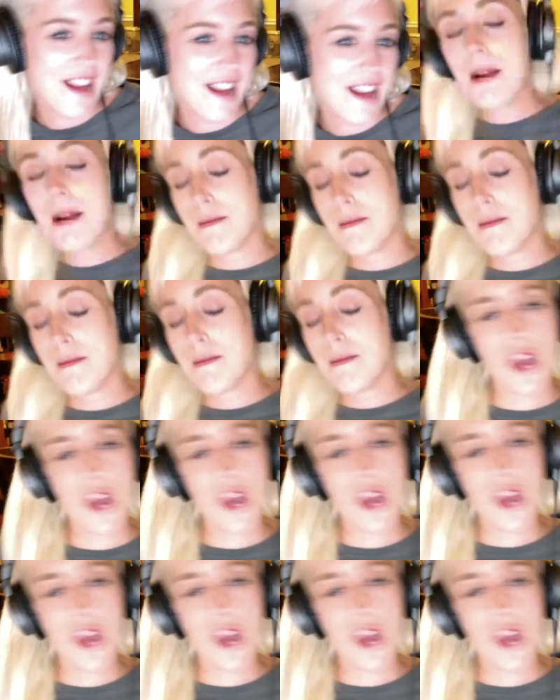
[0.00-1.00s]

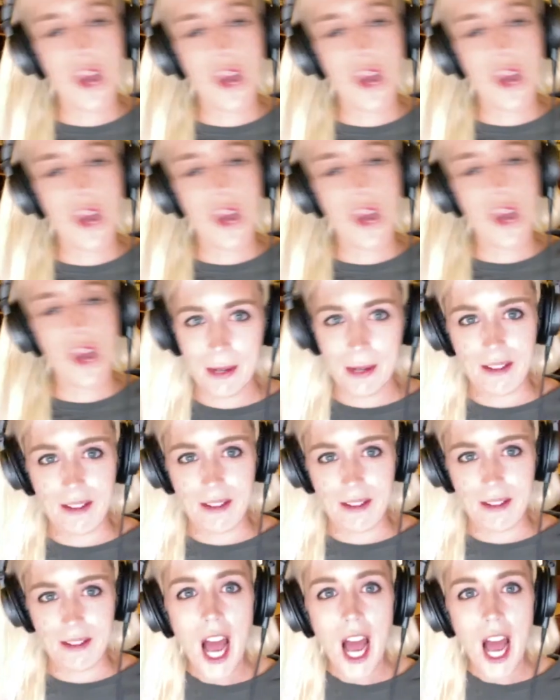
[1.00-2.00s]
No, he would never.
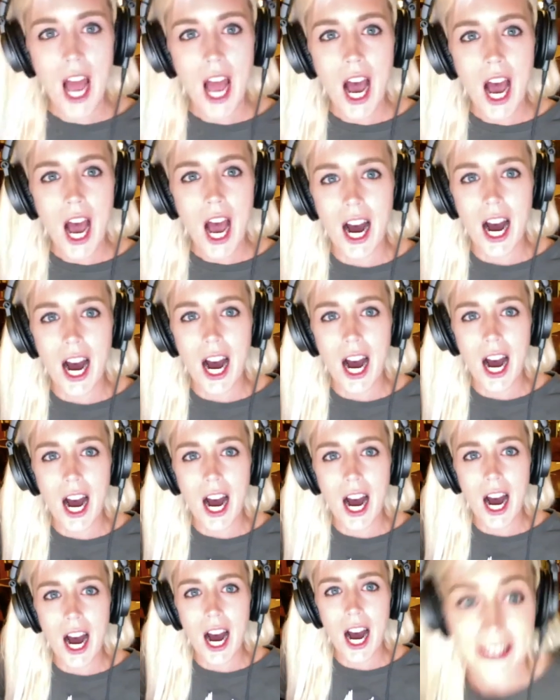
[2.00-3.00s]
Not
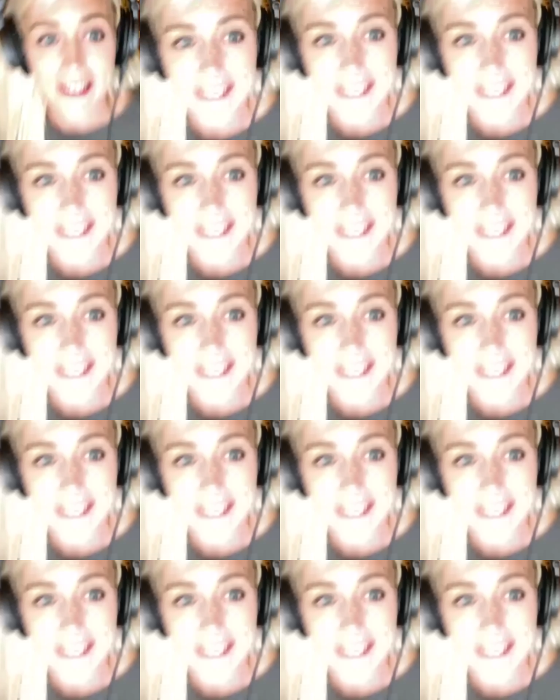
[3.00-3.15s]
about this.